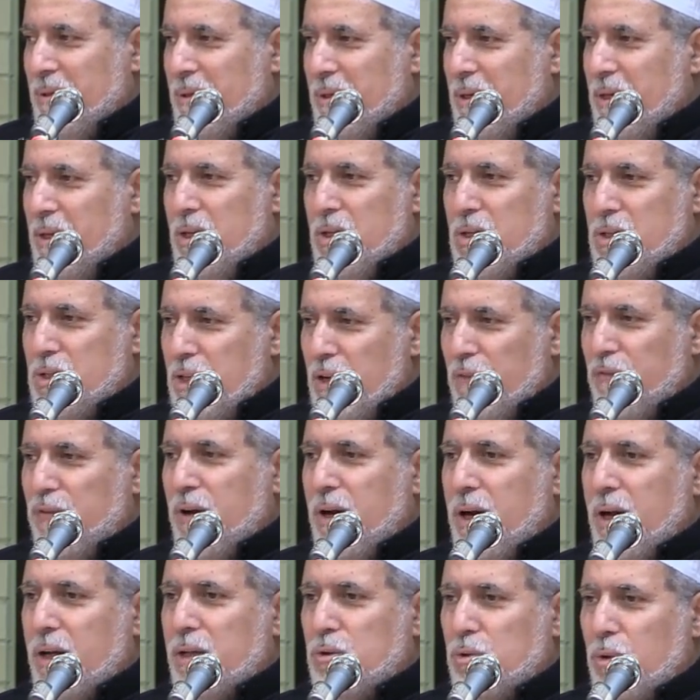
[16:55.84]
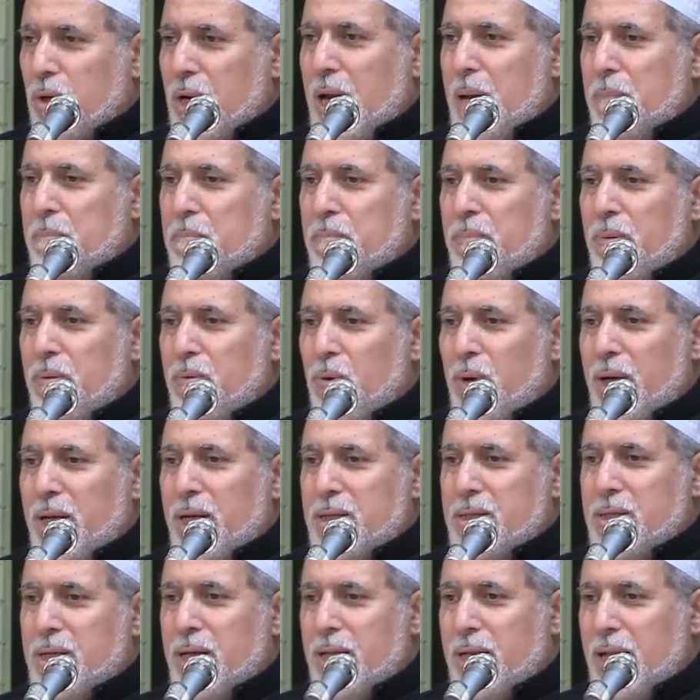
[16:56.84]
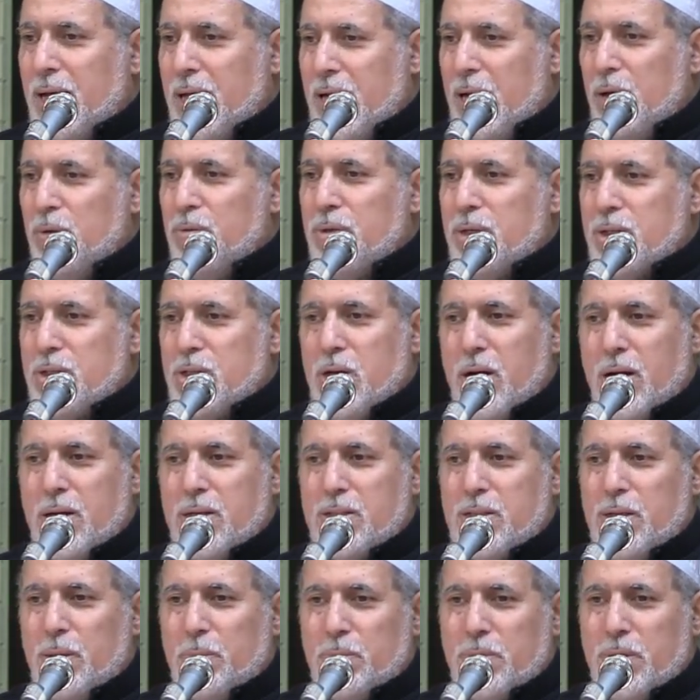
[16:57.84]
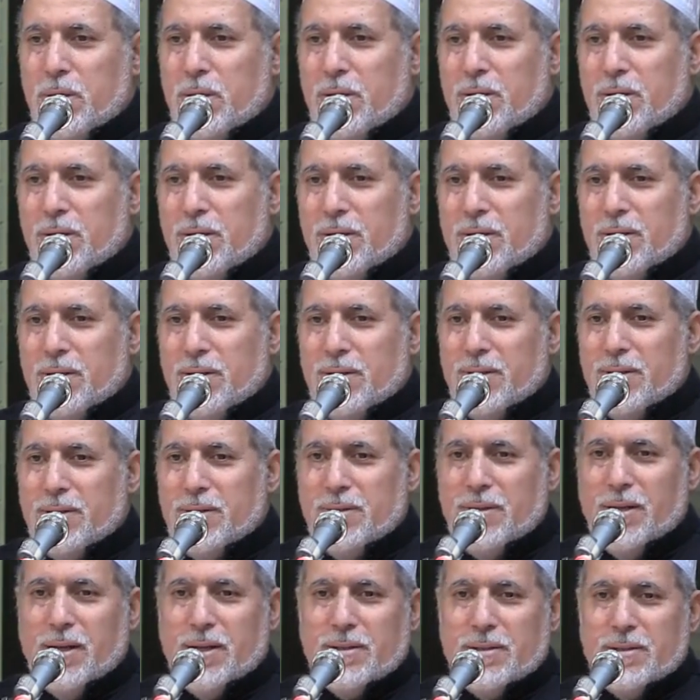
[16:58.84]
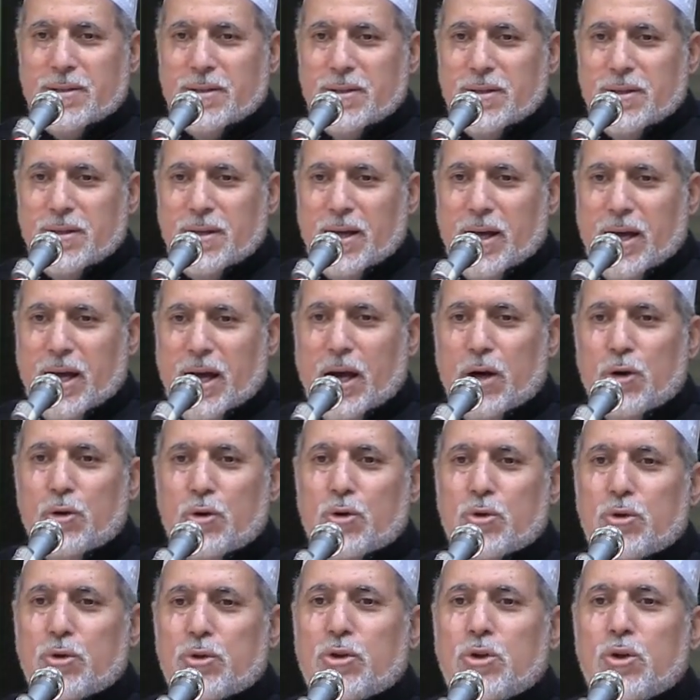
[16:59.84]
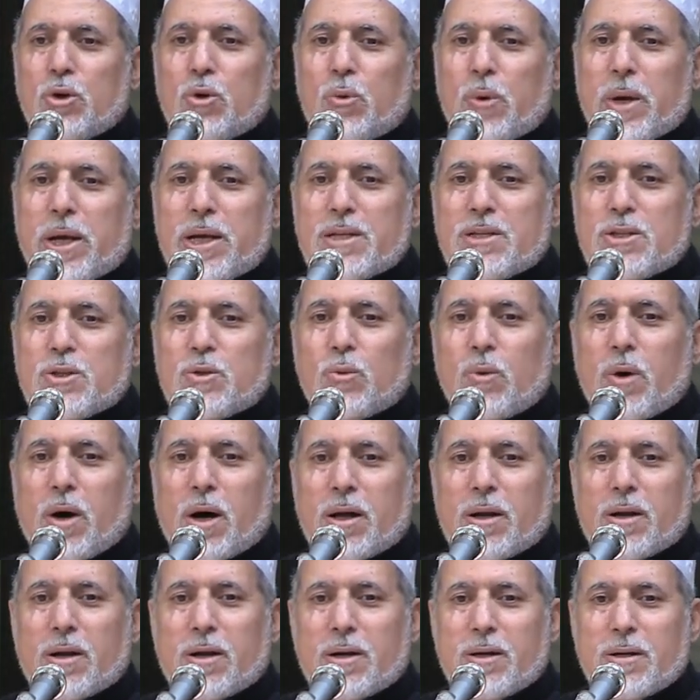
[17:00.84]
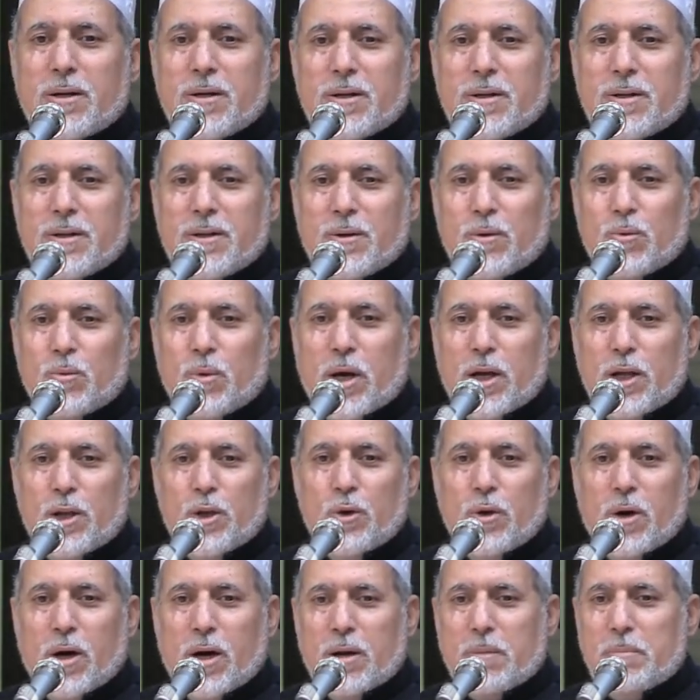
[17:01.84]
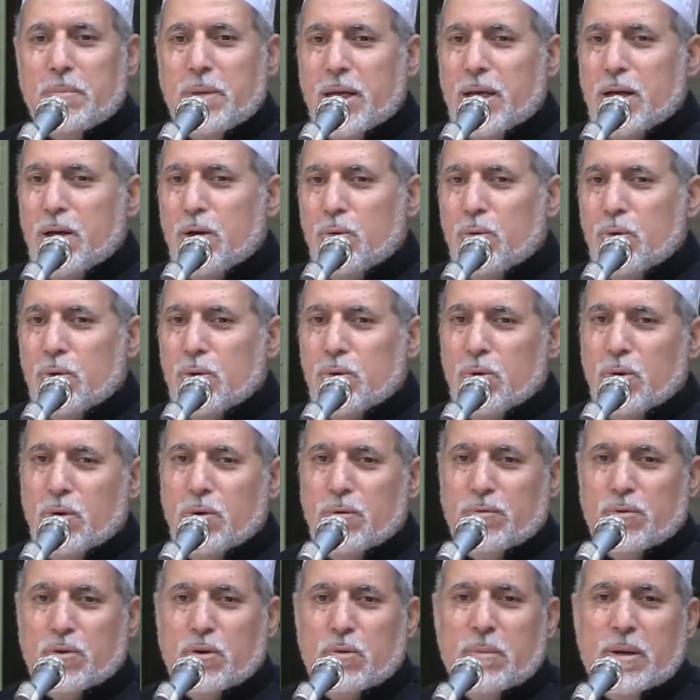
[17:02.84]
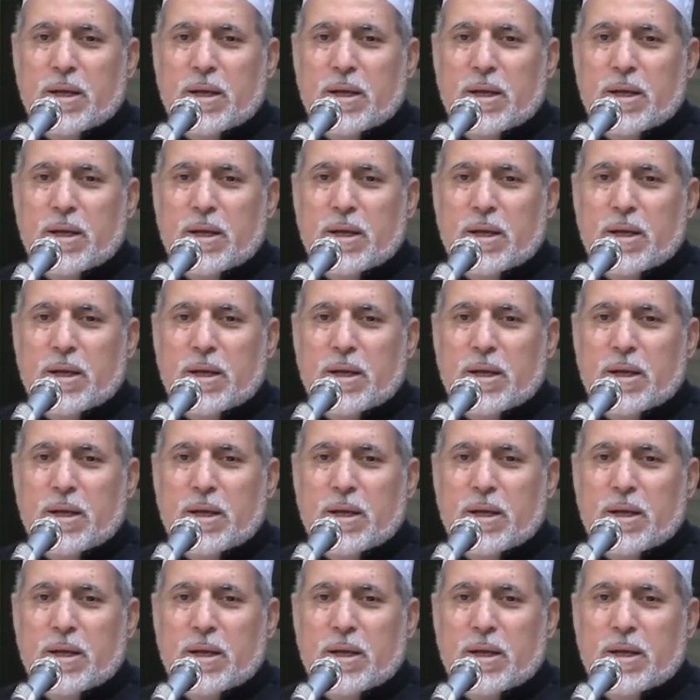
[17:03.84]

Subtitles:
It is difficult to wrap one's head around this concept, that how could you waste water while you are making wudu from